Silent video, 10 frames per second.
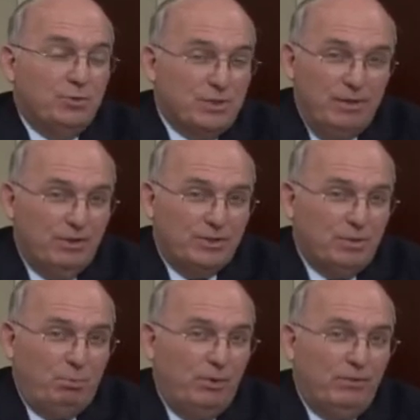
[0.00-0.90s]
and who's given
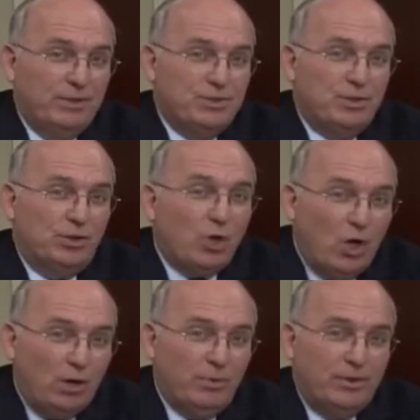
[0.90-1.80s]
us the privilege to
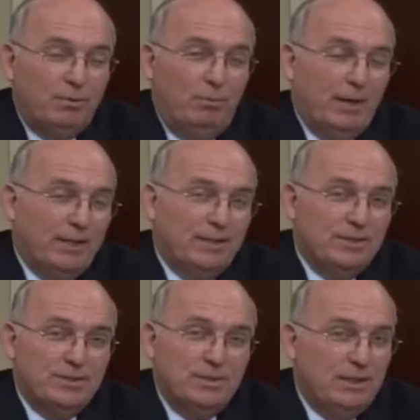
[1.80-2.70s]
talk with them
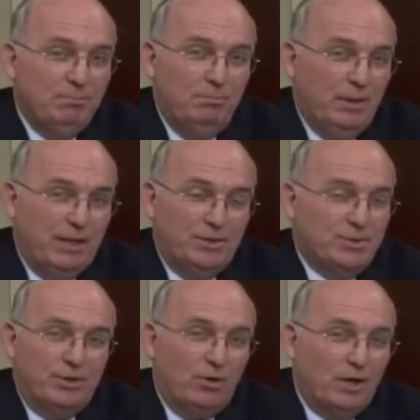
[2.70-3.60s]
about these deep
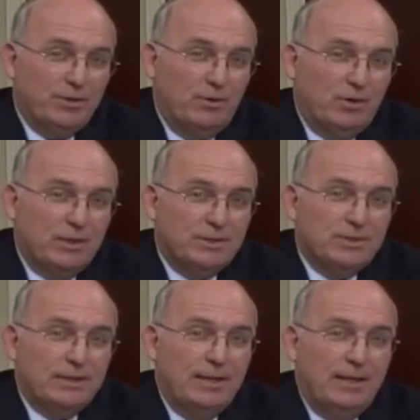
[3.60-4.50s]
matters that are on their
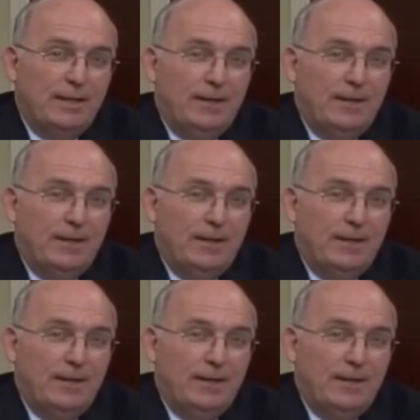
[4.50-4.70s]
hearts